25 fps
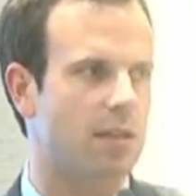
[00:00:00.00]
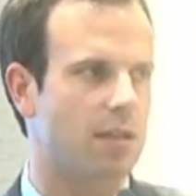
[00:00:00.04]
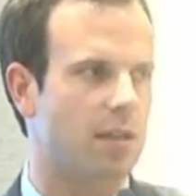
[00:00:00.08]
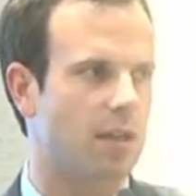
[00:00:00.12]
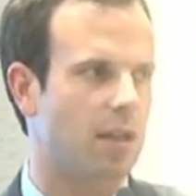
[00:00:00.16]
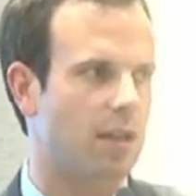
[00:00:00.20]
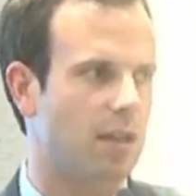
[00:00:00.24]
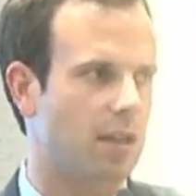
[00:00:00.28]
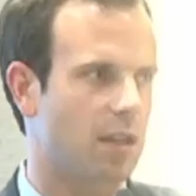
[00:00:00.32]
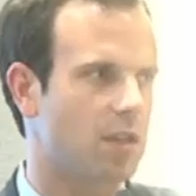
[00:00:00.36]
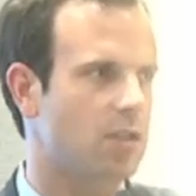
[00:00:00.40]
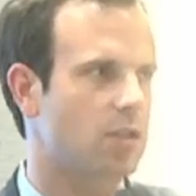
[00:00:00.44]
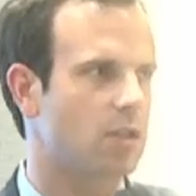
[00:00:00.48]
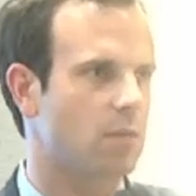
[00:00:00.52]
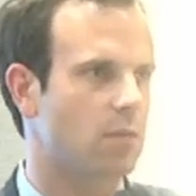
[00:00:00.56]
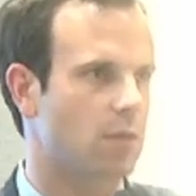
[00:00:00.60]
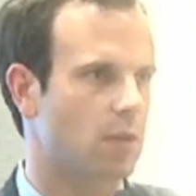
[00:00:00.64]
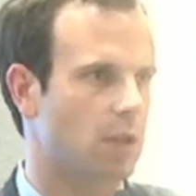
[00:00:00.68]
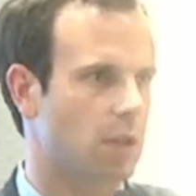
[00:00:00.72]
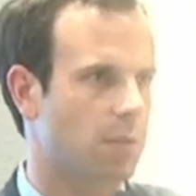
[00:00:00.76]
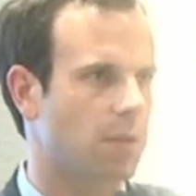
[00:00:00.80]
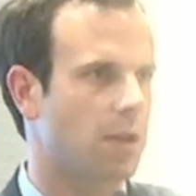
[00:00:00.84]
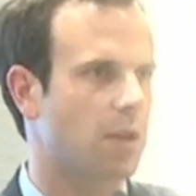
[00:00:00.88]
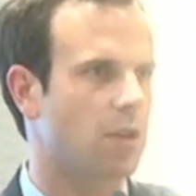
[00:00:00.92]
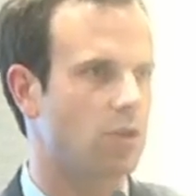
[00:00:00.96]
And this should
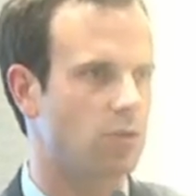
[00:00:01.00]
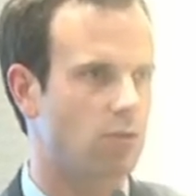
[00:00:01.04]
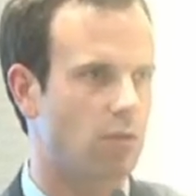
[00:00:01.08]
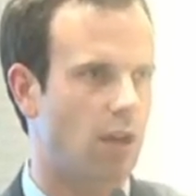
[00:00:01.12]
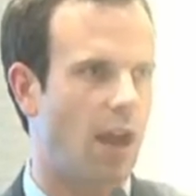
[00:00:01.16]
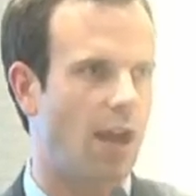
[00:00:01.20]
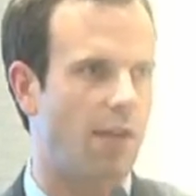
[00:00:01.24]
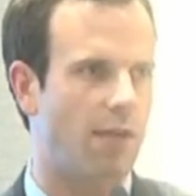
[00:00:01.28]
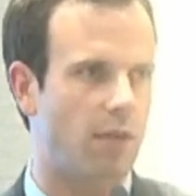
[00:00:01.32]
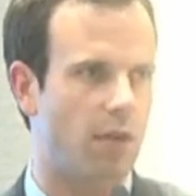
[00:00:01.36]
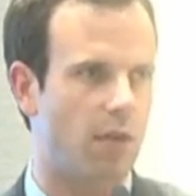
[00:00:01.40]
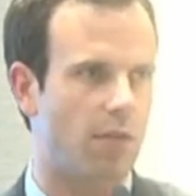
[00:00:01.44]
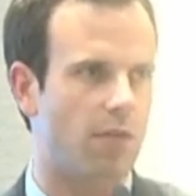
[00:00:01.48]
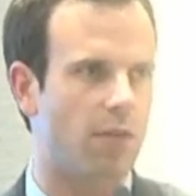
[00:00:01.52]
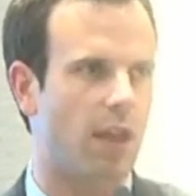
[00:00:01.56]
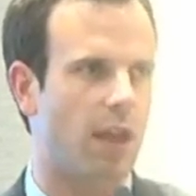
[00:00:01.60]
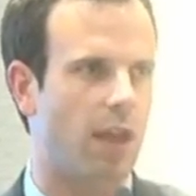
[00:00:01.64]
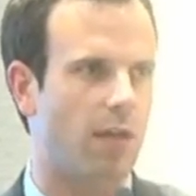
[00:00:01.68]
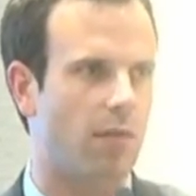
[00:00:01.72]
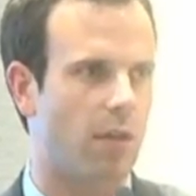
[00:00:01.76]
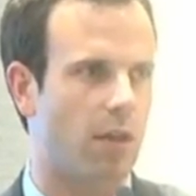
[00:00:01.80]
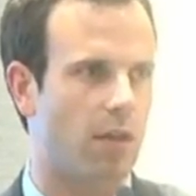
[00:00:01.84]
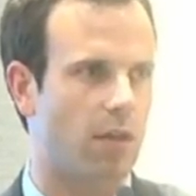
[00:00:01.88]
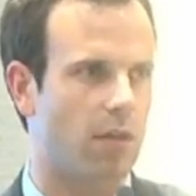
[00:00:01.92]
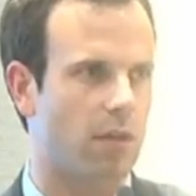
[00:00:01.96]
really be a driver of
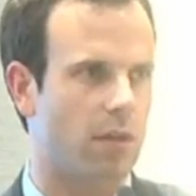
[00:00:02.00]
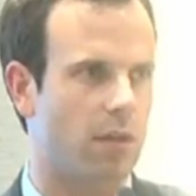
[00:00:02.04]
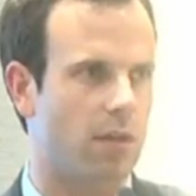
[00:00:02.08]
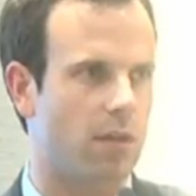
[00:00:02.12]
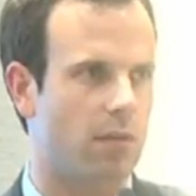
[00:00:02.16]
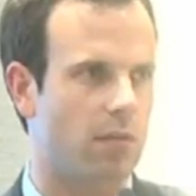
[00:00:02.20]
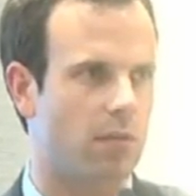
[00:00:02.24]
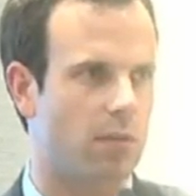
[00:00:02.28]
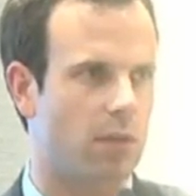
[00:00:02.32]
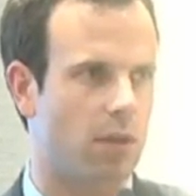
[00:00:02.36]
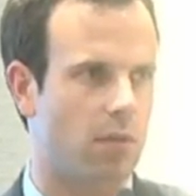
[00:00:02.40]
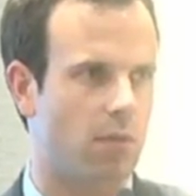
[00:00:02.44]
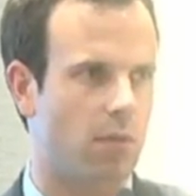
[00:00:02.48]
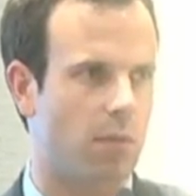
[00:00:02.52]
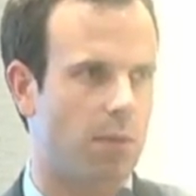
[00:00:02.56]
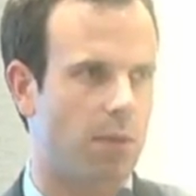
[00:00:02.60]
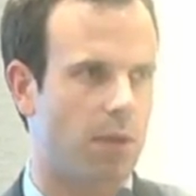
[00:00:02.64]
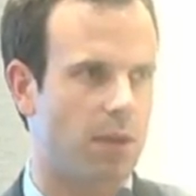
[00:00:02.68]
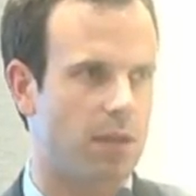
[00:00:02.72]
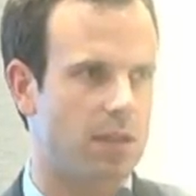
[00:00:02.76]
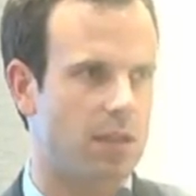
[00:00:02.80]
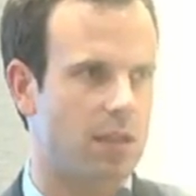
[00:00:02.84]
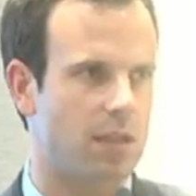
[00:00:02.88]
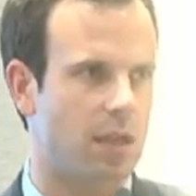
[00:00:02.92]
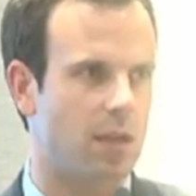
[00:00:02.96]
that rather than
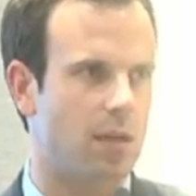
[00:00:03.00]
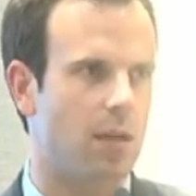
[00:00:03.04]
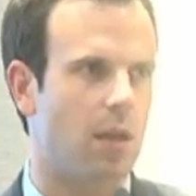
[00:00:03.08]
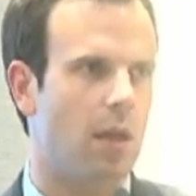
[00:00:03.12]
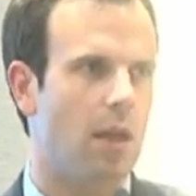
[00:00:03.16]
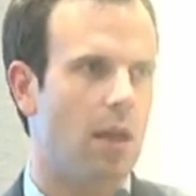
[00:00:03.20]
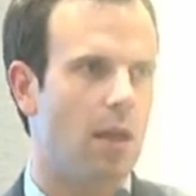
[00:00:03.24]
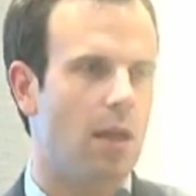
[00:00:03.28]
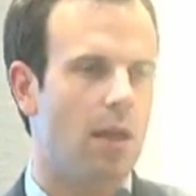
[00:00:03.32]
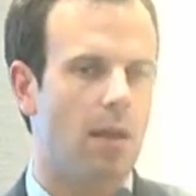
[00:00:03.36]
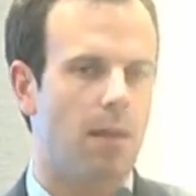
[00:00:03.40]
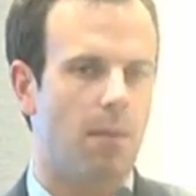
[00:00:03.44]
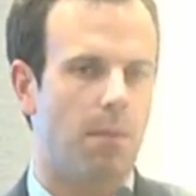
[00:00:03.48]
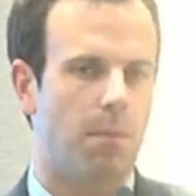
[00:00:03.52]
replacing it.